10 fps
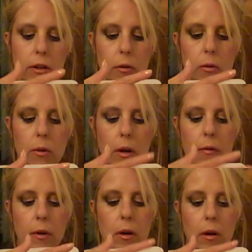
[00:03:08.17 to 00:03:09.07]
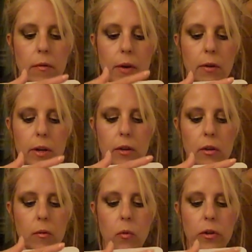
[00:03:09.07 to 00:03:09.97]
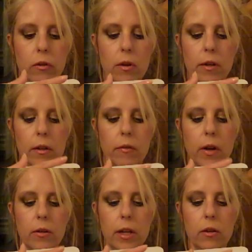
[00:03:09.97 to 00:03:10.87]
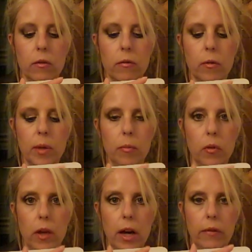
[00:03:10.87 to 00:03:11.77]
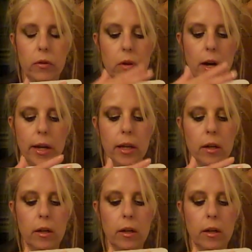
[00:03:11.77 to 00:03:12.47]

into a foundation, moisturizing foundation for people that have dry